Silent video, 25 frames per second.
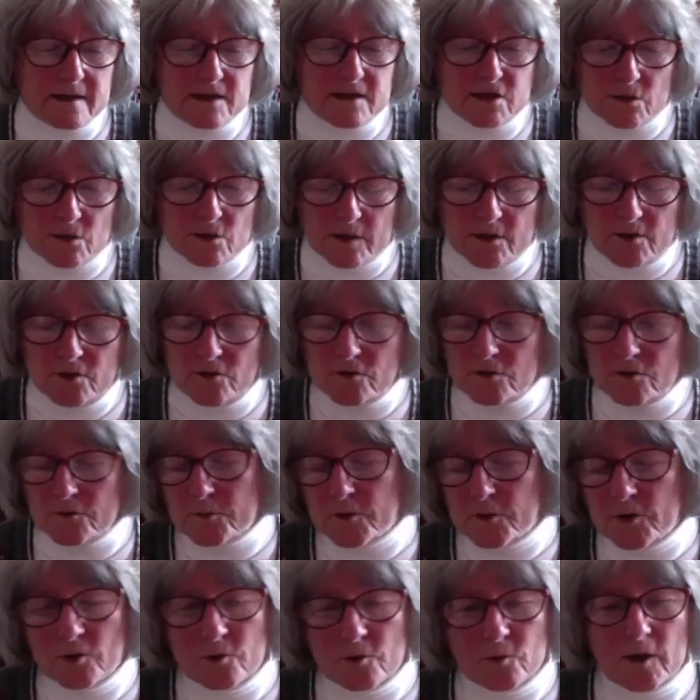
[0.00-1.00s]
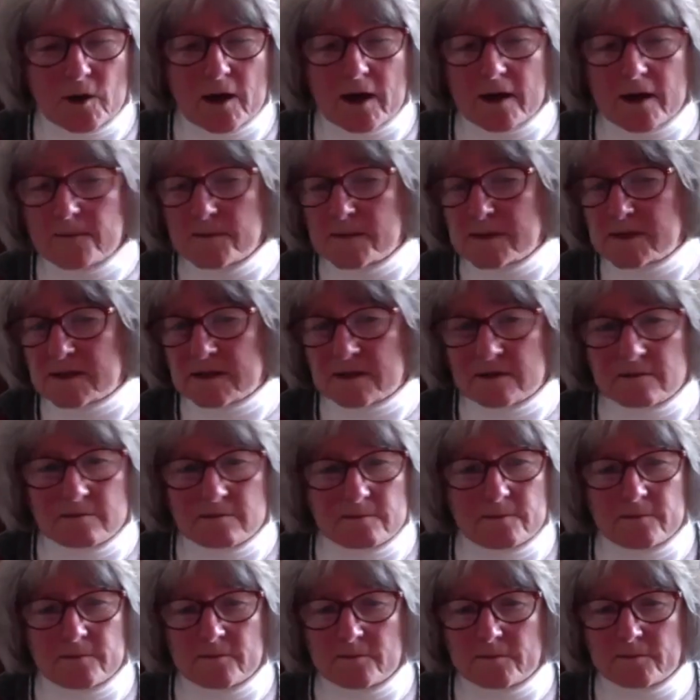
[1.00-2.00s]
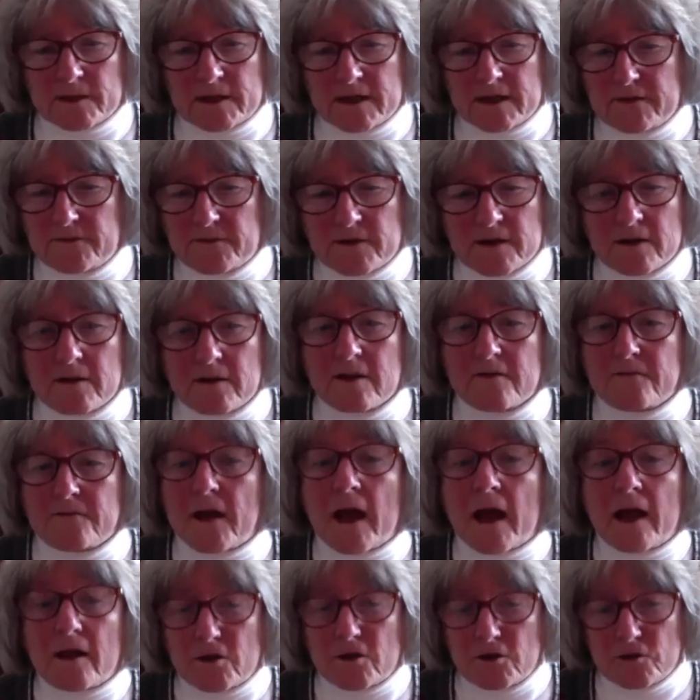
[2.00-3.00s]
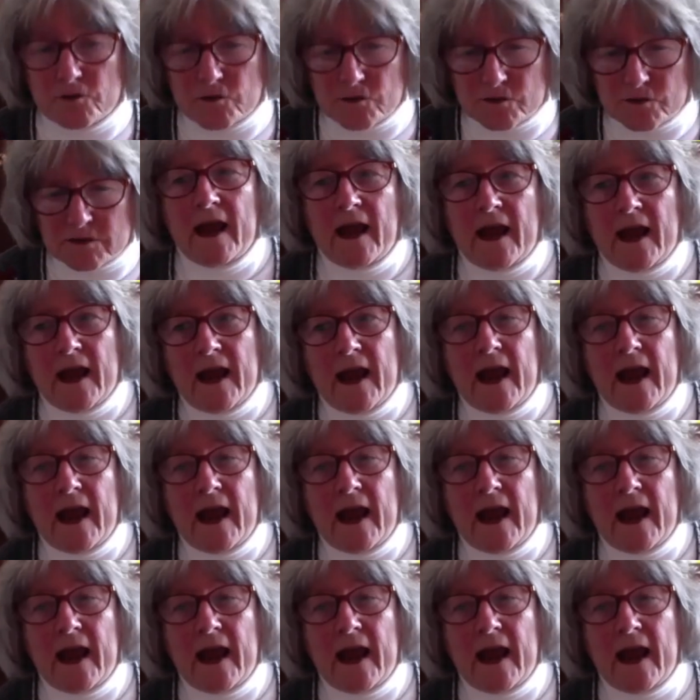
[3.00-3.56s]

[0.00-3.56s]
so I knew the programs and believed in the values,